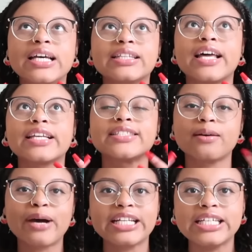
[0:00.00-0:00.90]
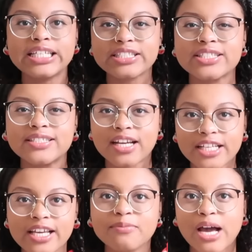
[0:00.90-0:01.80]
Like somebody is
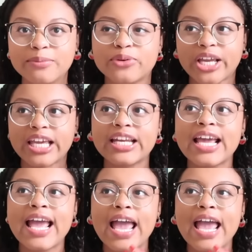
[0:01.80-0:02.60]
studying my brain